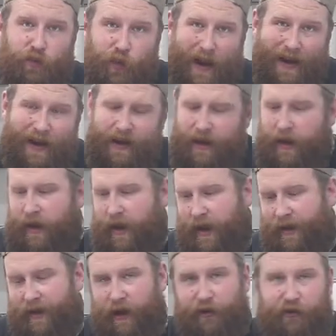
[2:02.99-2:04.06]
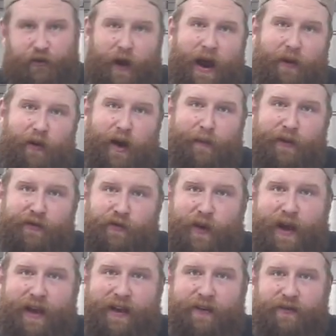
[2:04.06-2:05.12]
ready, and our dry rub is ready.